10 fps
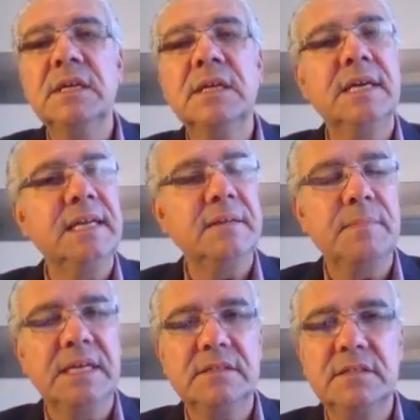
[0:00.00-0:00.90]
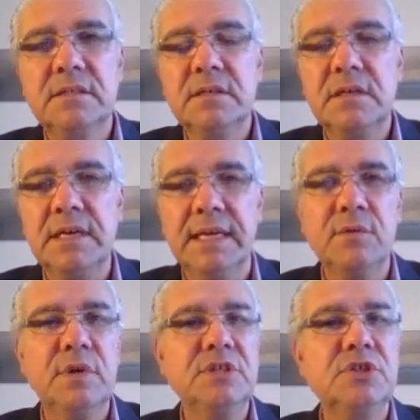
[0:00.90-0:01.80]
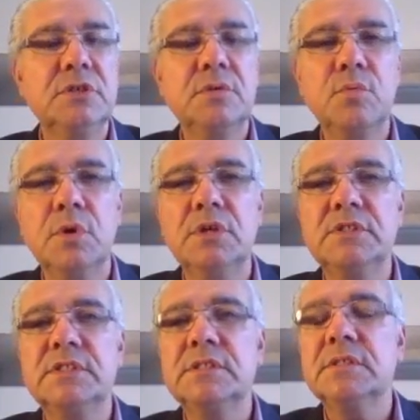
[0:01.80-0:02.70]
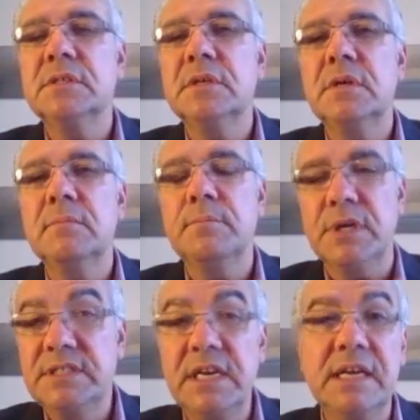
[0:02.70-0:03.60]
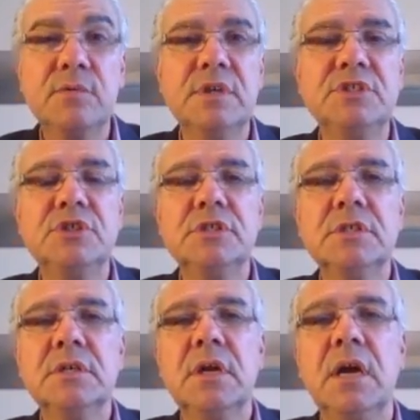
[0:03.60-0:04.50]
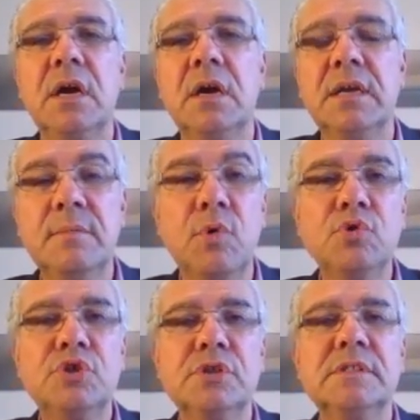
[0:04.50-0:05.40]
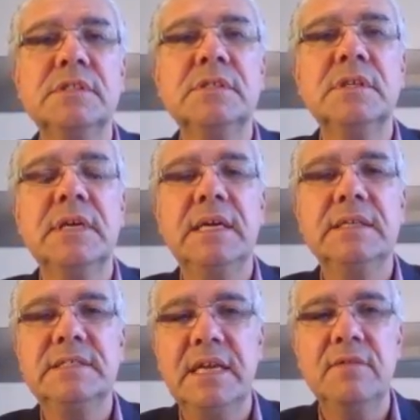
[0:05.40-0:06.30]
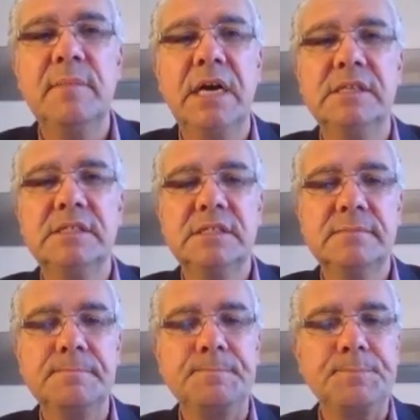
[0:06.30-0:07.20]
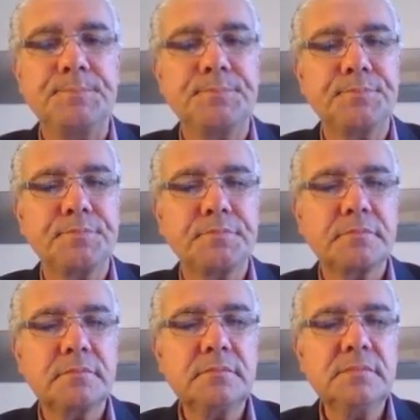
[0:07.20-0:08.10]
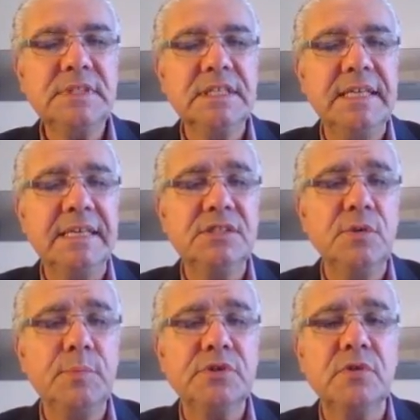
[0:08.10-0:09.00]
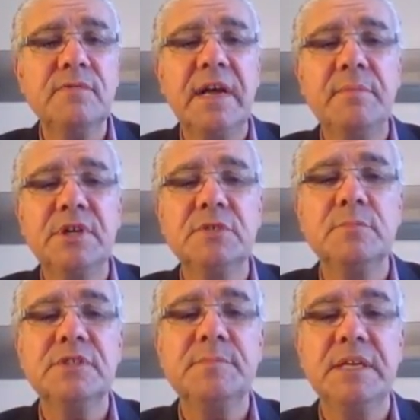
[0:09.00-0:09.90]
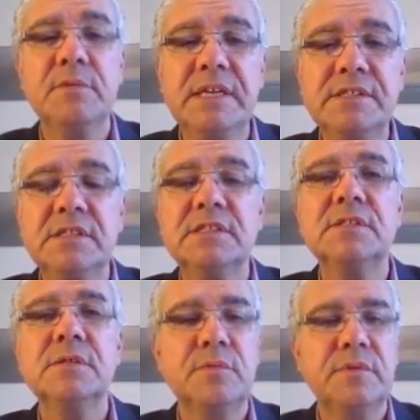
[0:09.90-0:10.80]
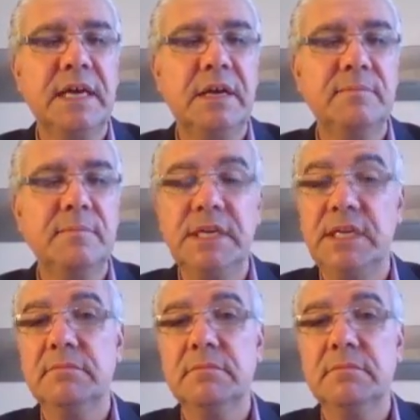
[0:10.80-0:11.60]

And that meant language, words, body language, emotions, state of minds. Next, your personal vibration must be in resonance with that of money.